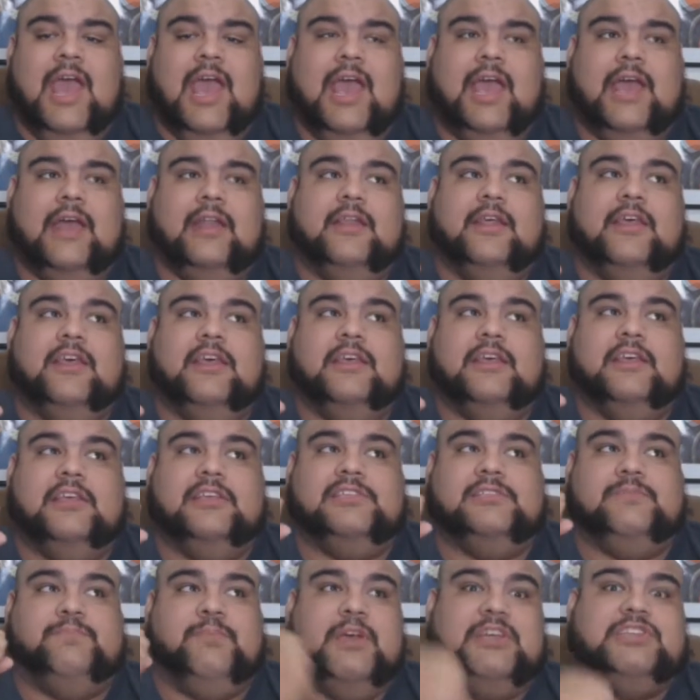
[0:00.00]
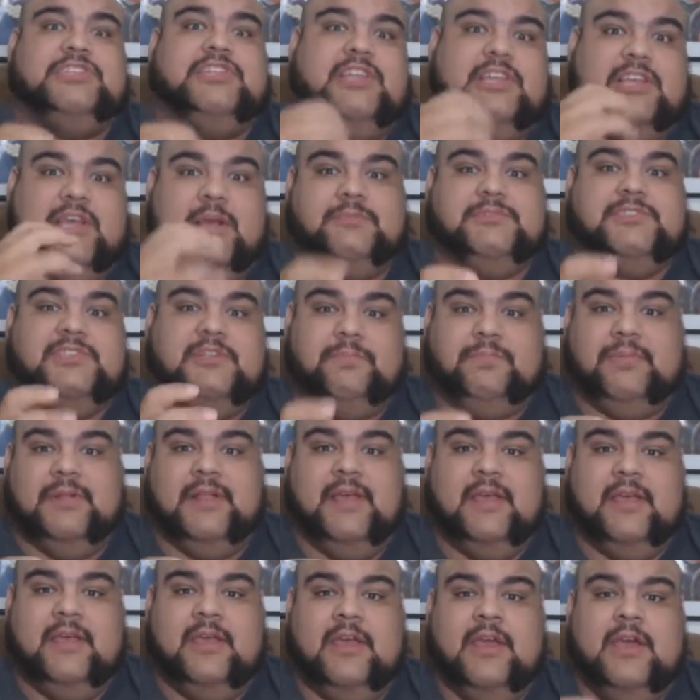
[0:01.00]
and especially comes into
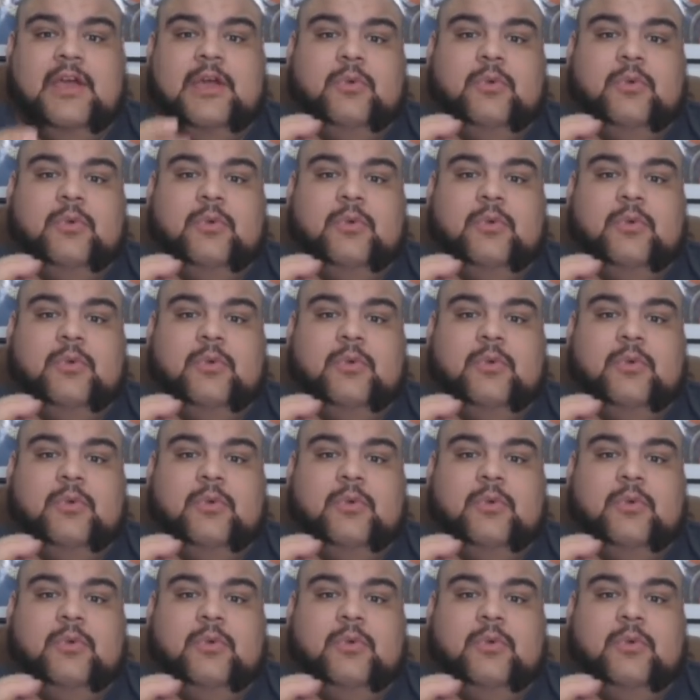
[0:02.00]
play